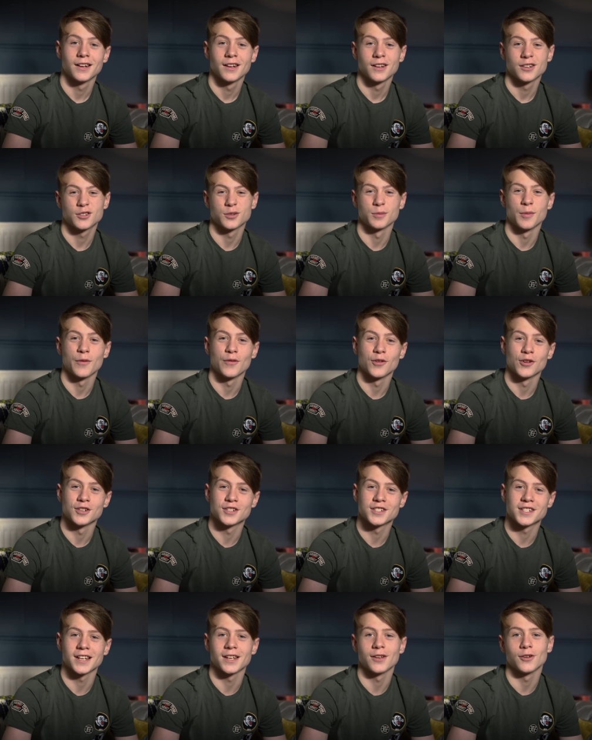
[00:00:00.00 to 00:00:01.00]
some of us
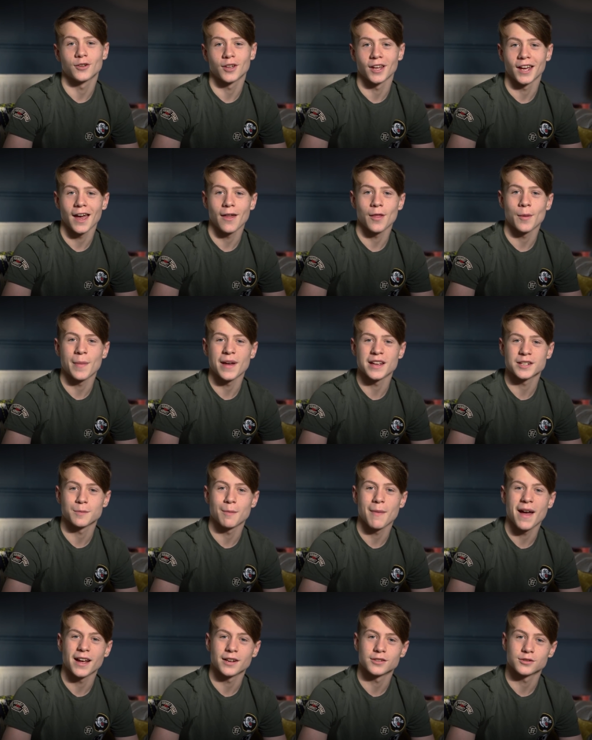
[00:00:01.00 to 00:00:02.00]
see who can get the best
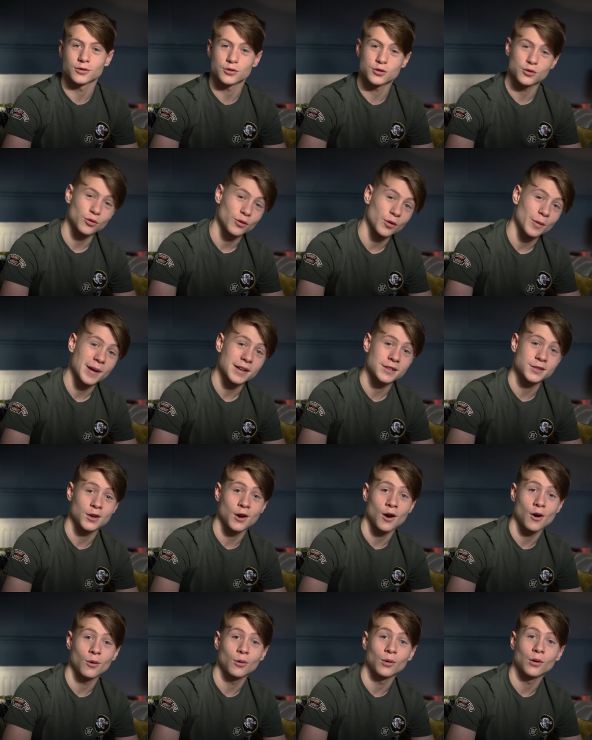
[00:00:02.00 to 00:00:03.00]
megs or score the best
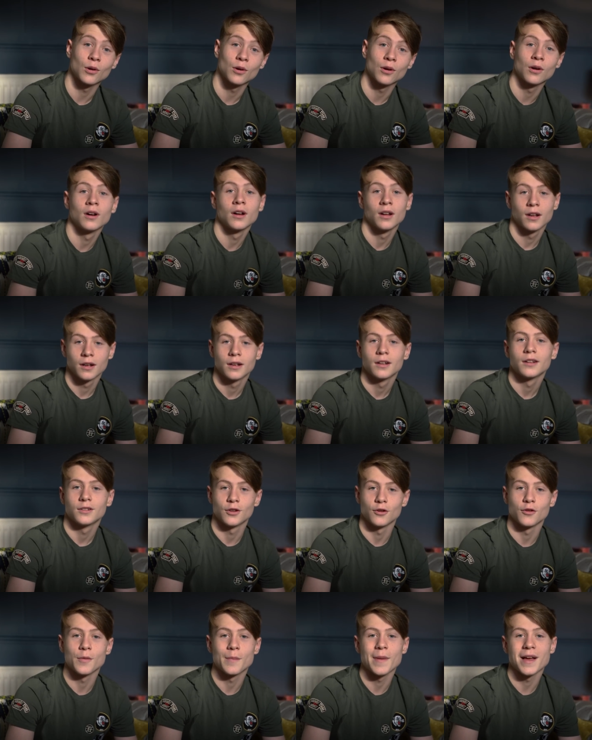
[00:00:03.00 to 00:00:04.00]
goal or
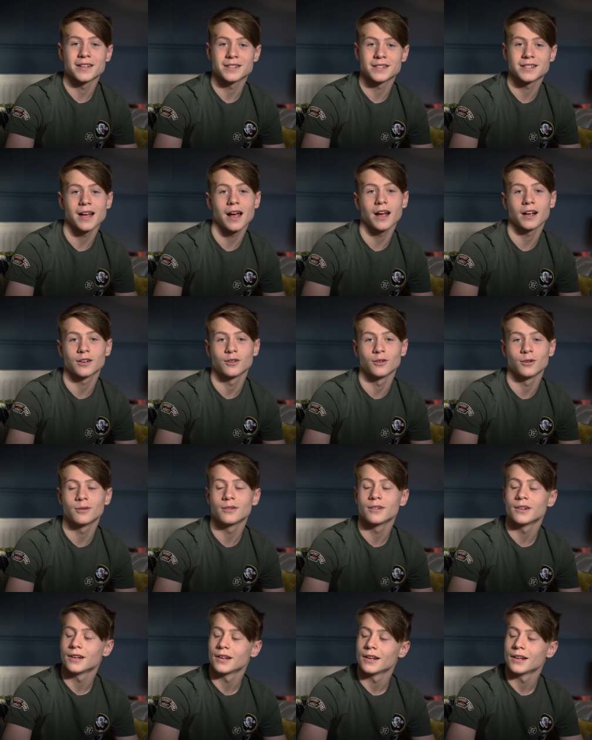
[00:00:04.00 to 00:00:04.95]
do the best tackle.